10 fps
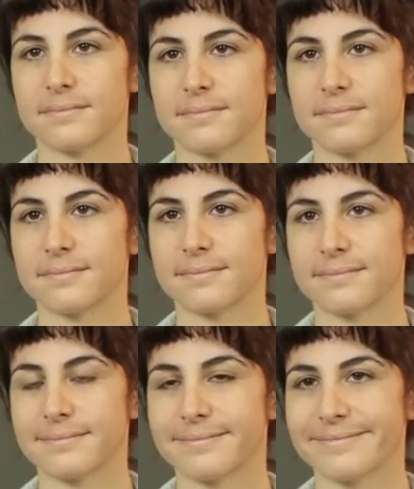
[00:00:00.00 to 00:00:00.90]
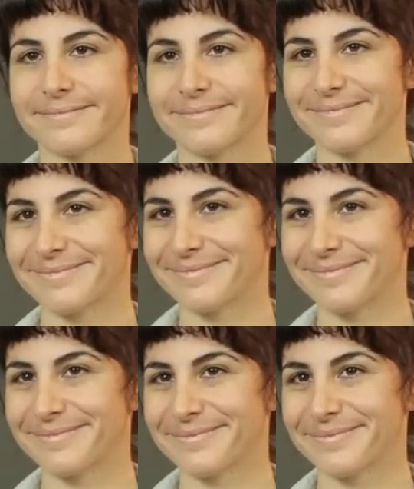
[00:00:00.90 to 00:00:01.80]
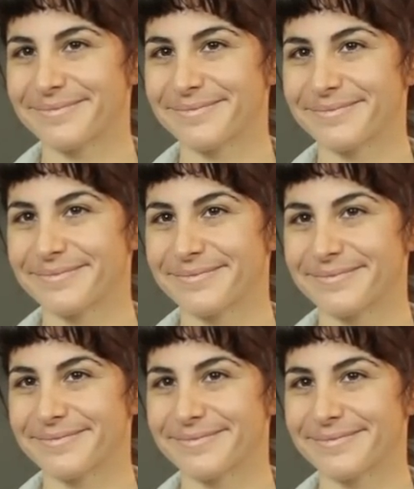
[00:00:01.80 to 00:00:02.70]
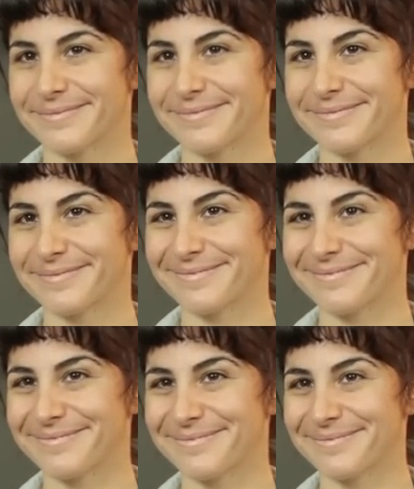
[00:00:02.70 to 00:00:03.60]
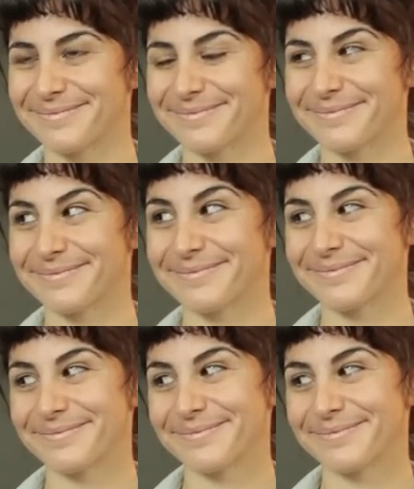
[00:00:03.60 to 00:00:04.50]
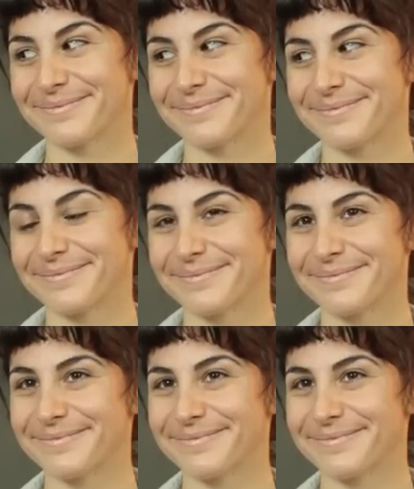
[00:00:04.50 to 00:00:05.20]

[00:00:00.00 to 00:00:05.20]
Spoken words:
[no speech]